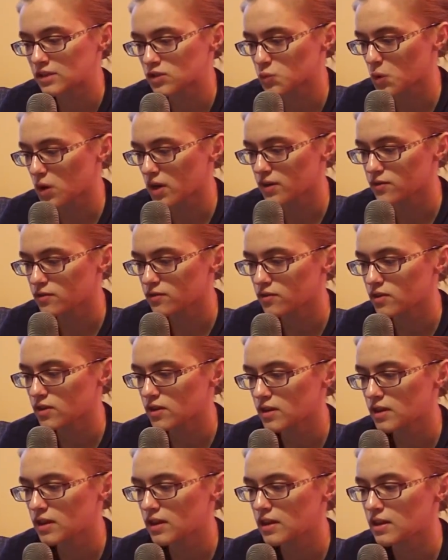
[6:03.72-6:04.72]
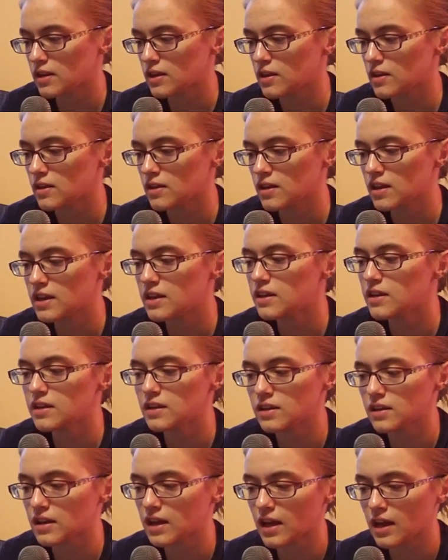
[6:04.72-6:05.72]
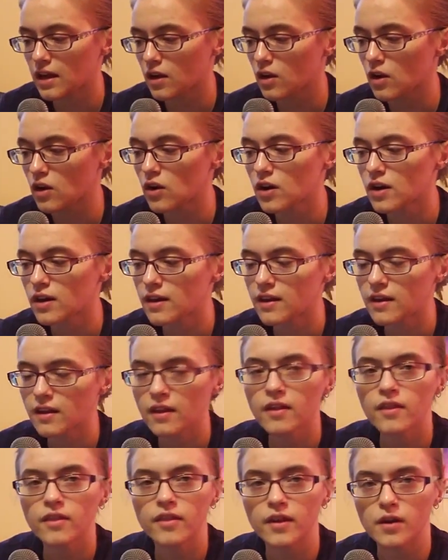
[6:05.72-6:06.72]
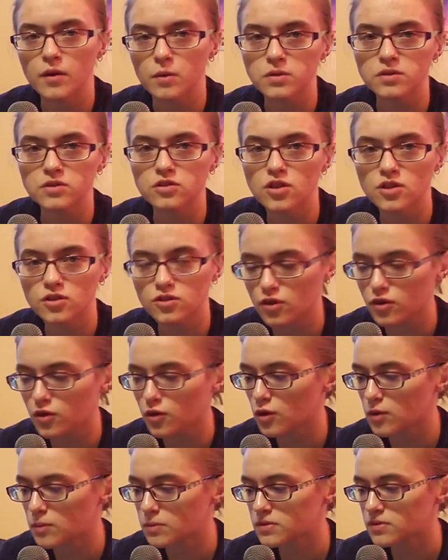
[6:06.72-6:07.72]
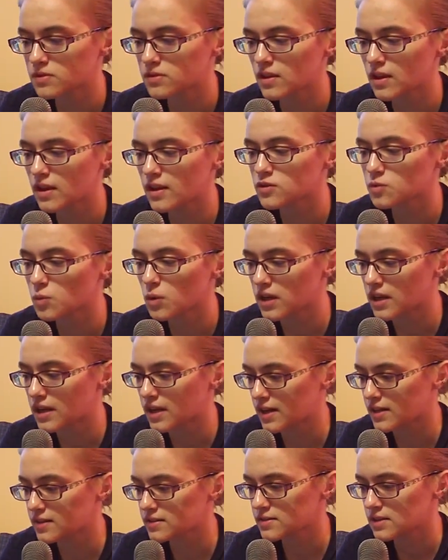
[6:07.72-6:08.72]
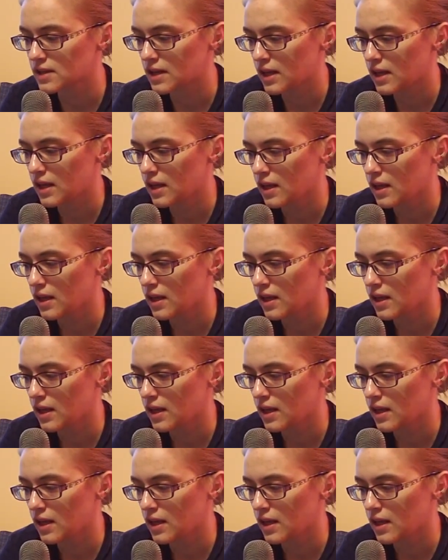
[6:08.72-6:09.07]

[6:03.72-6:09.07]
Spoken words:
his wife, he didn't care that it was just her corpse. It's what he has.